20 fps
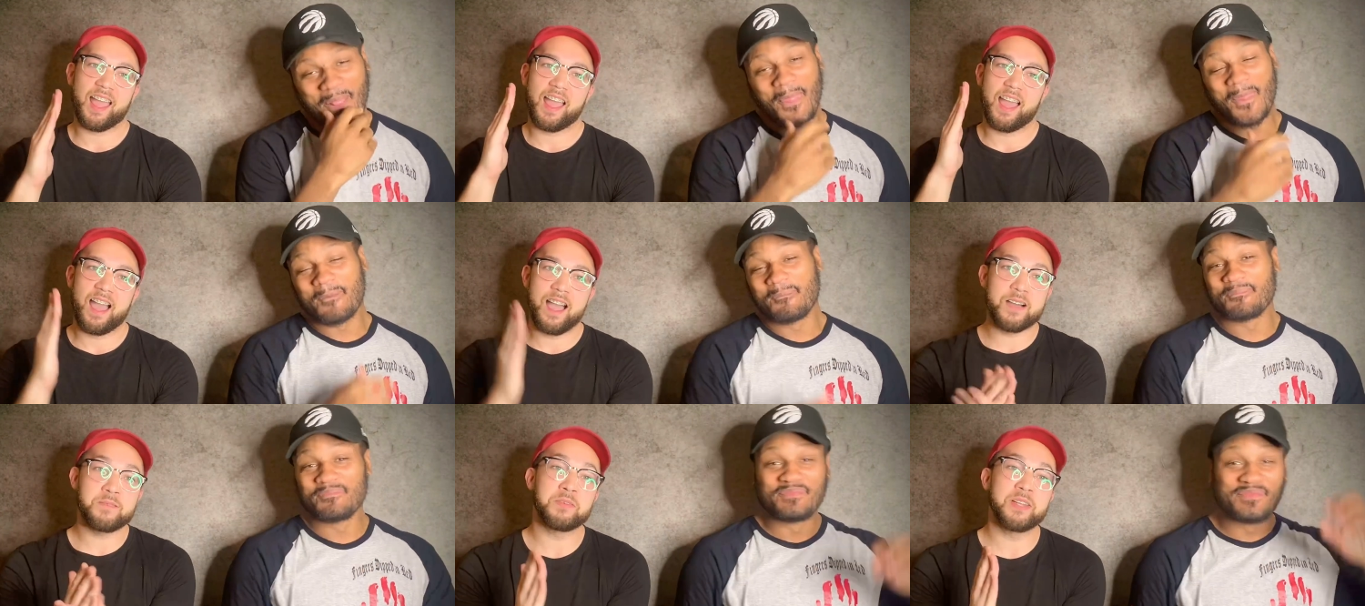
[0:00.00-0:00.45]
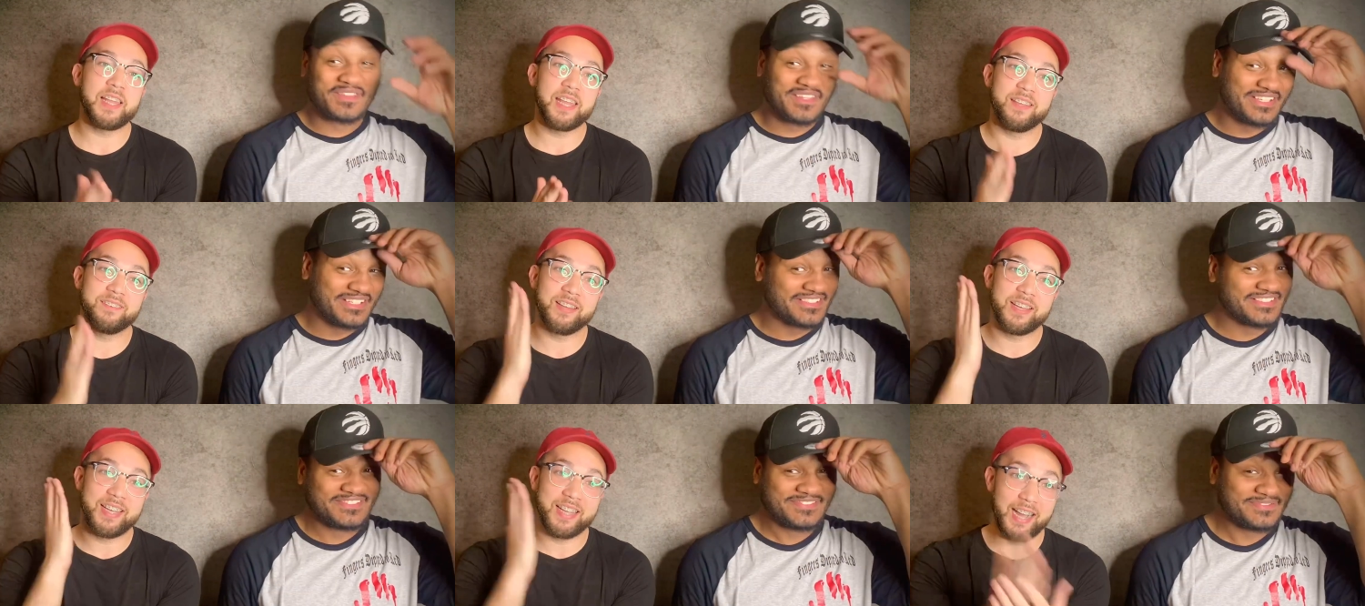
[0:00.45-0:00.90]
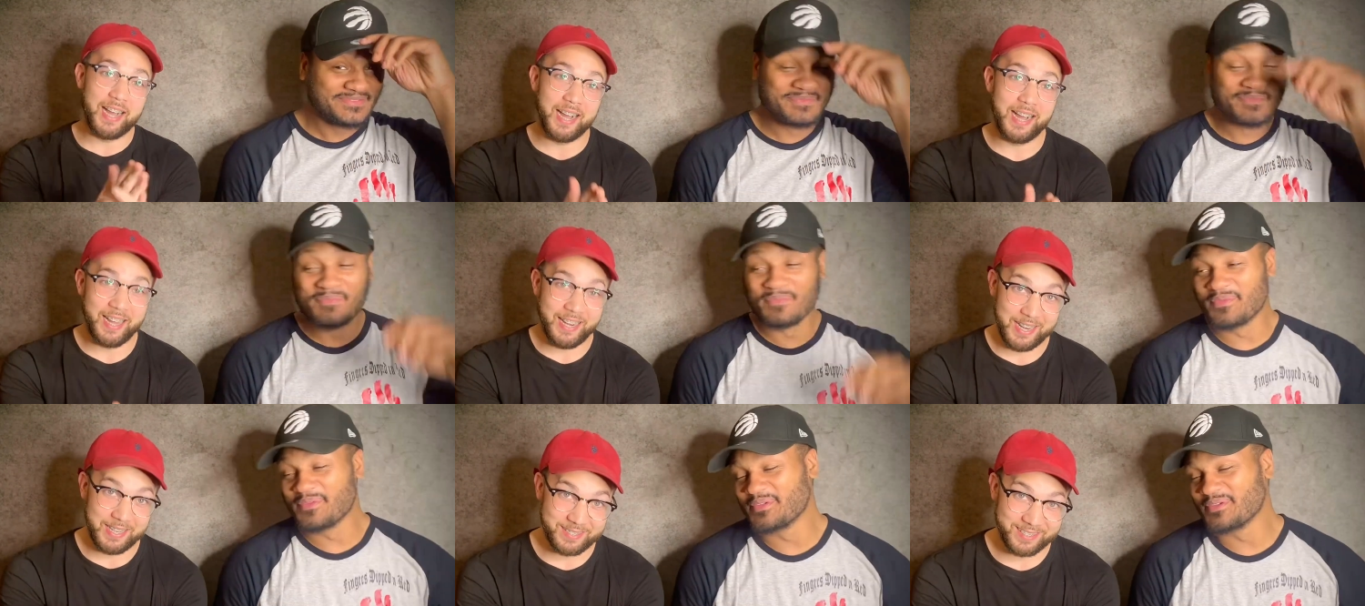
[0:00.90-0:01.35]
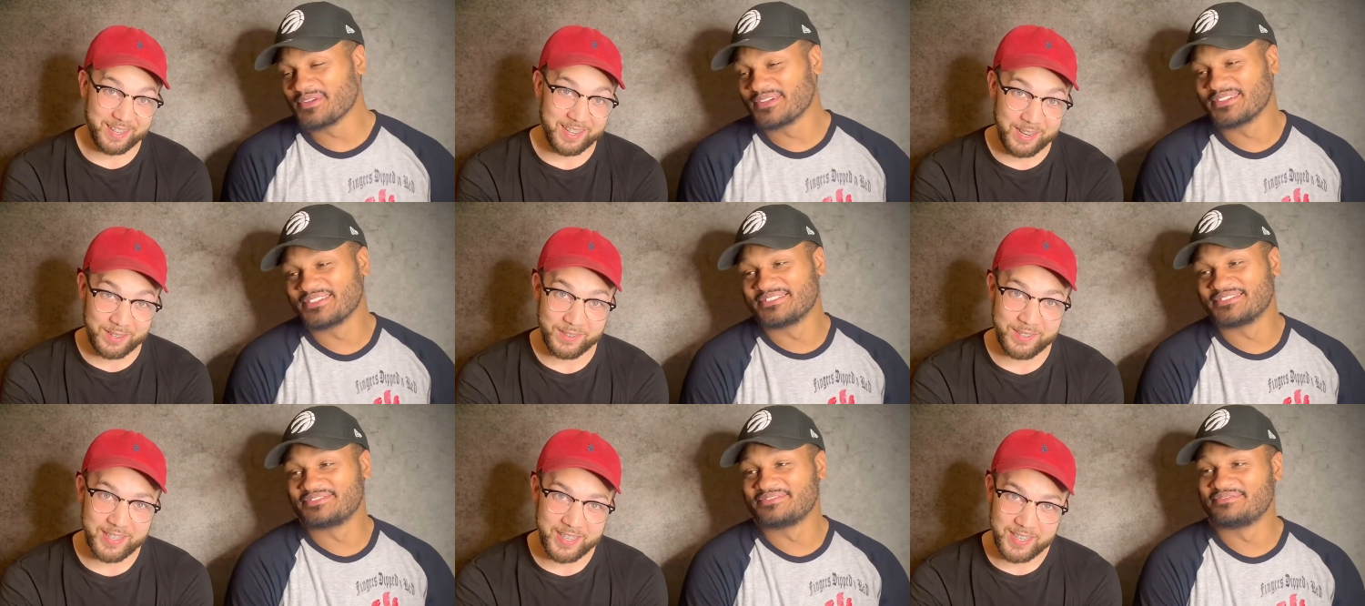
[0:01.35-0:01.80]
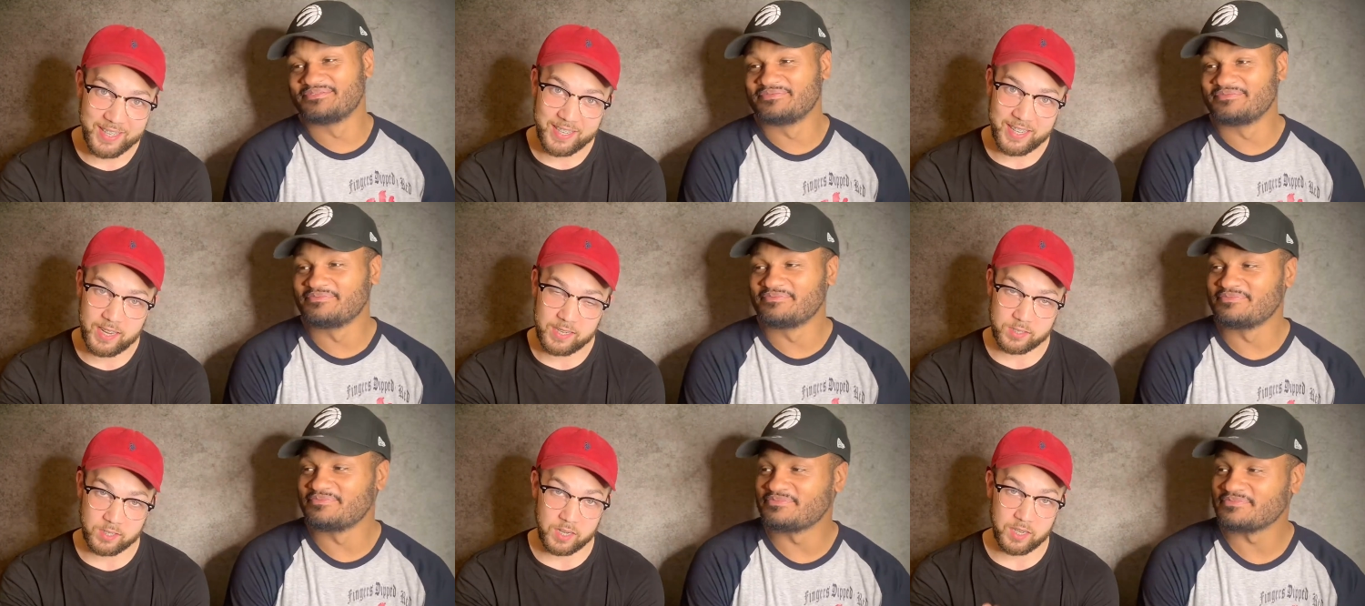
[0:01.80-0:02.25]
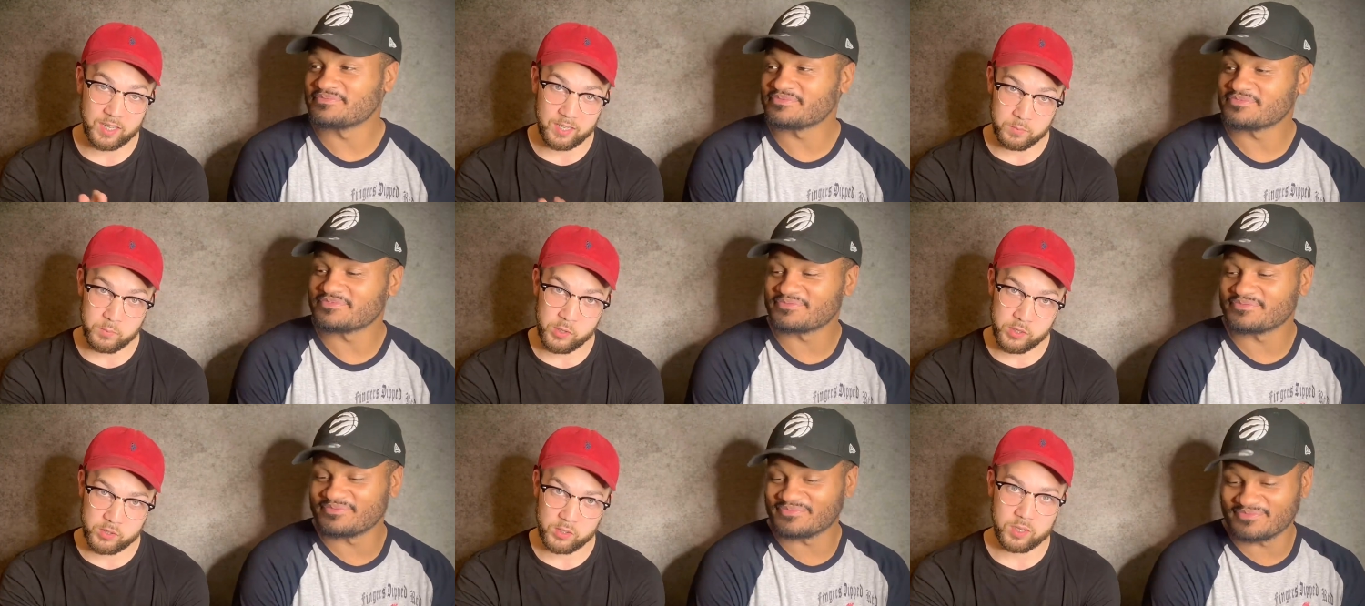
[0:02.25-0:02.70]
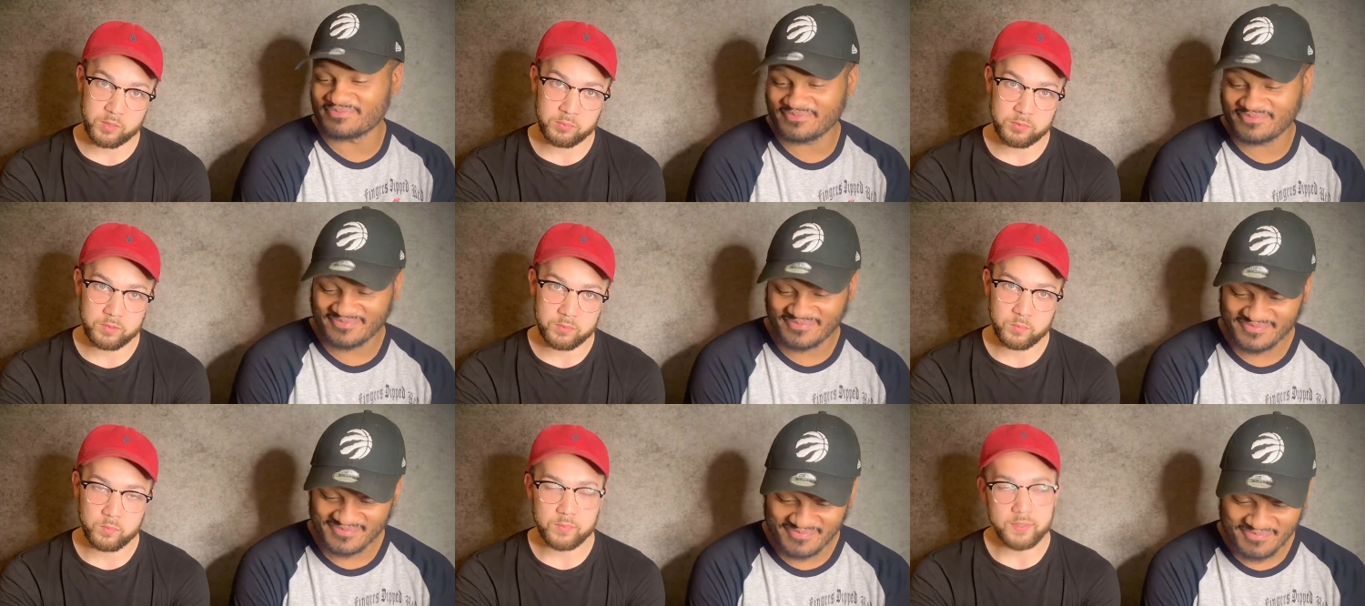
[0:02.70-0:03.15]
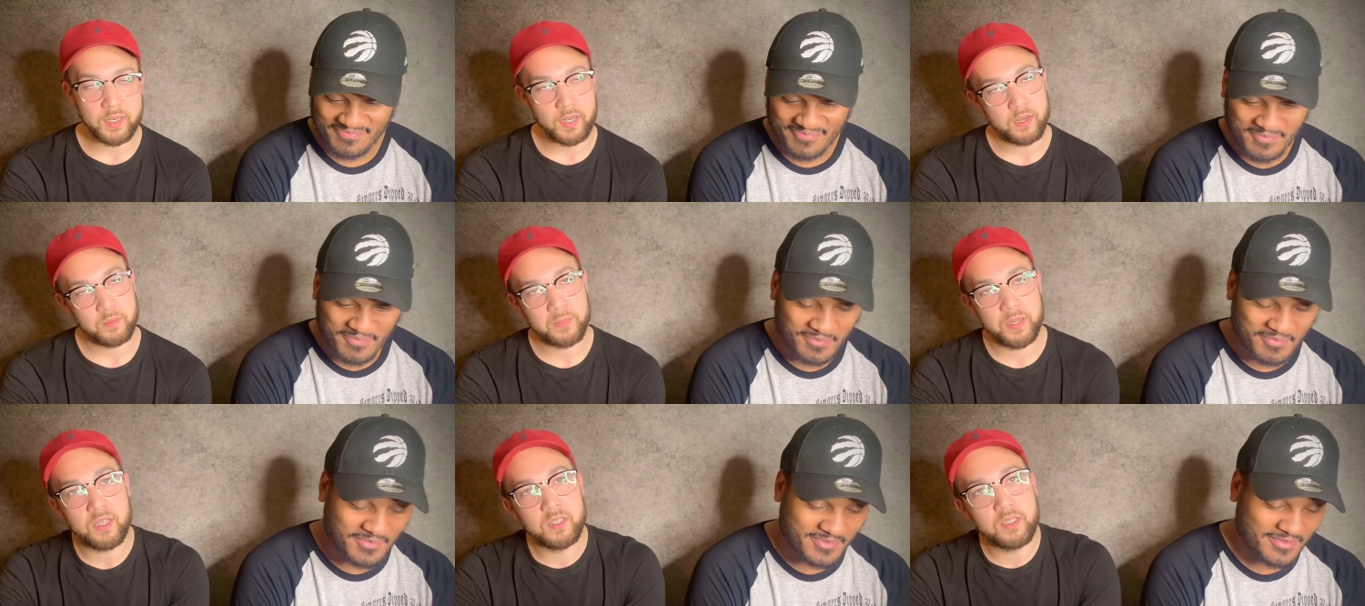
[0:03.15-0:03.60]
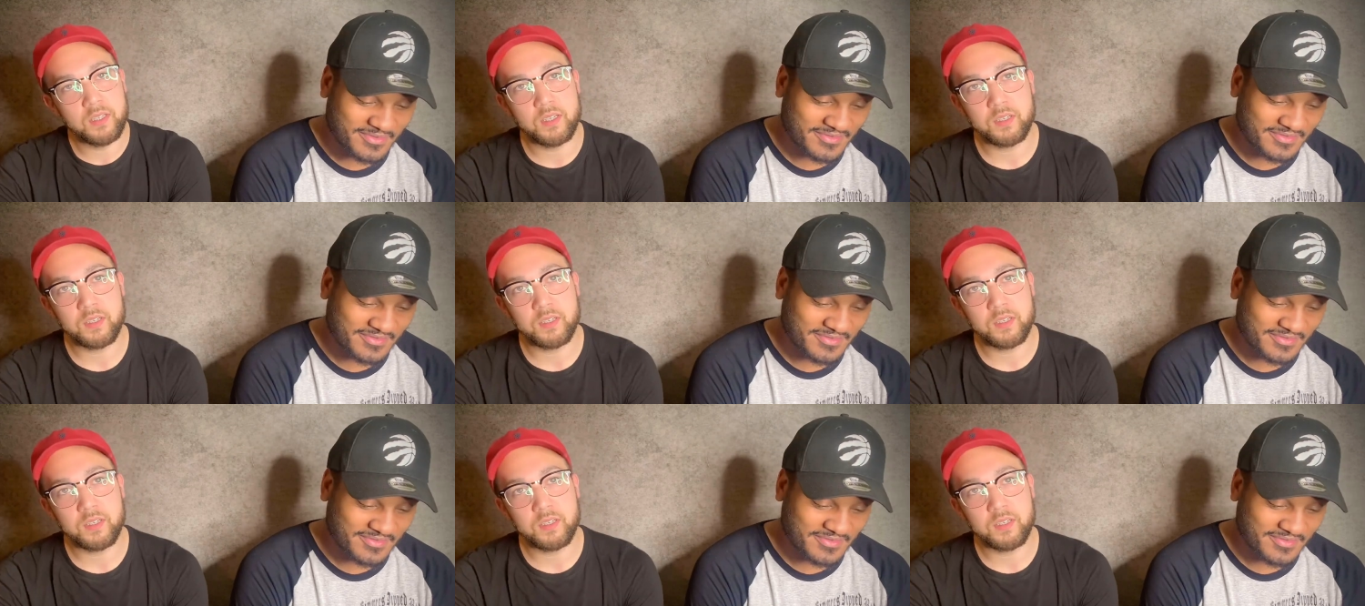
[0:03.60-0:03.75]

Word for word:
Speaker 1: I believe in God. That's all. He trying to get me in trouble. But nah, man, look,